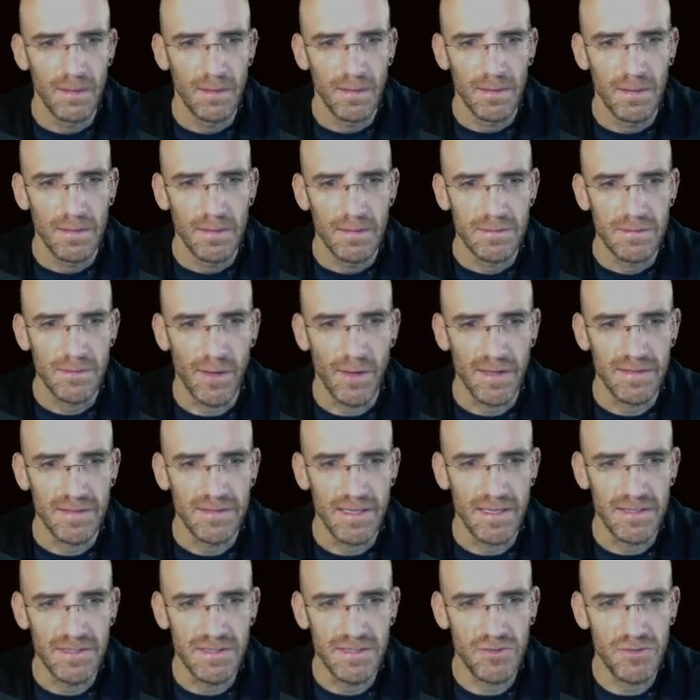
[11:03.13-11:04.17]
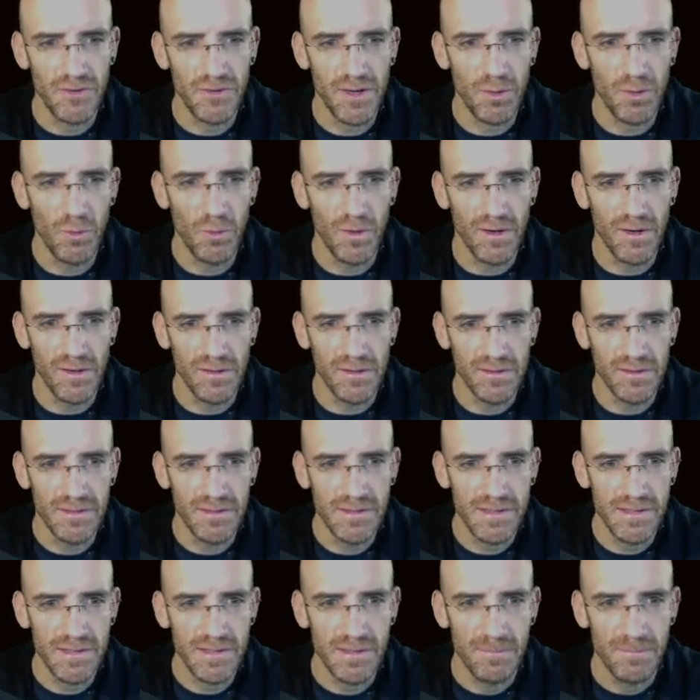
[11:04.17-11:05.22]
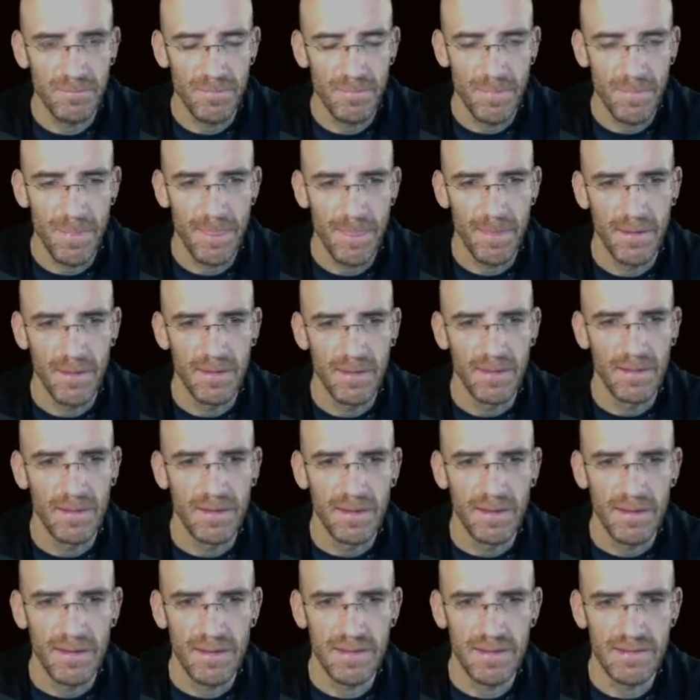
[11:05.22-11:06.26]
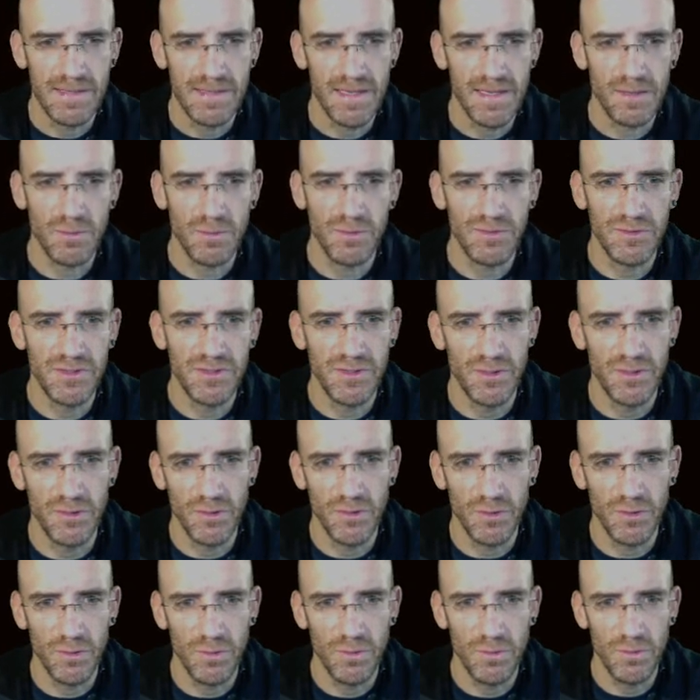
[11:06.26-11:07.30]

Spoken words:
So I can say string words is equal to,